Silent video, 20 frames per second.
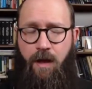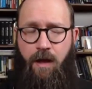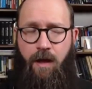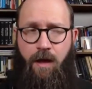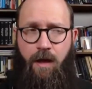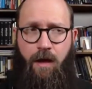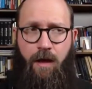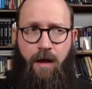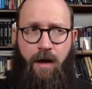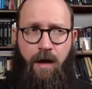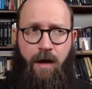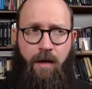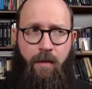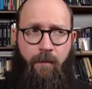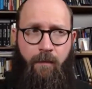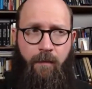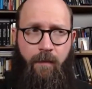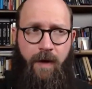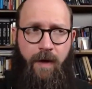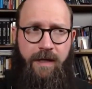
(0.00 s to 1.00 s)
Yeah.
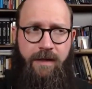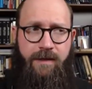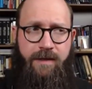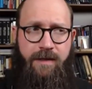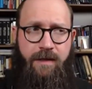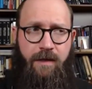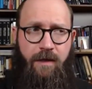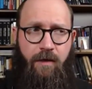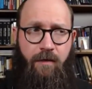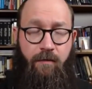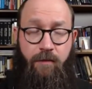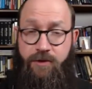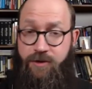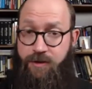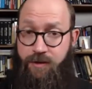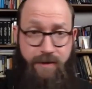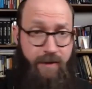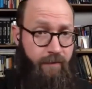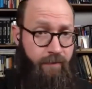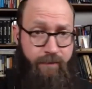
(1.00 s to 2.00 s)
Um, and so, which
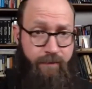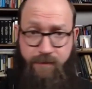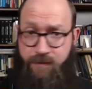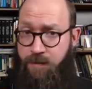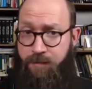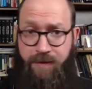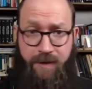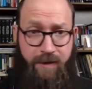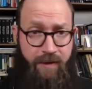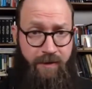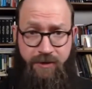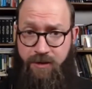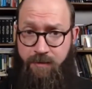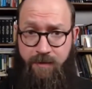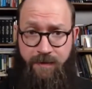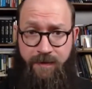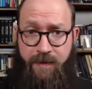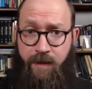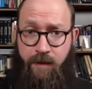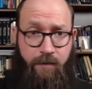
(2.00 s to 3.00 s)
is a completely
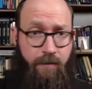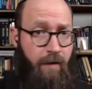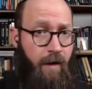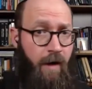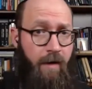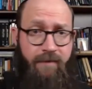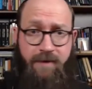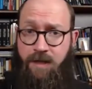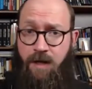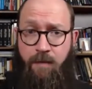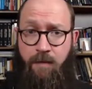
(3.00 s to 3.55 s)
legitimate thing, obviously.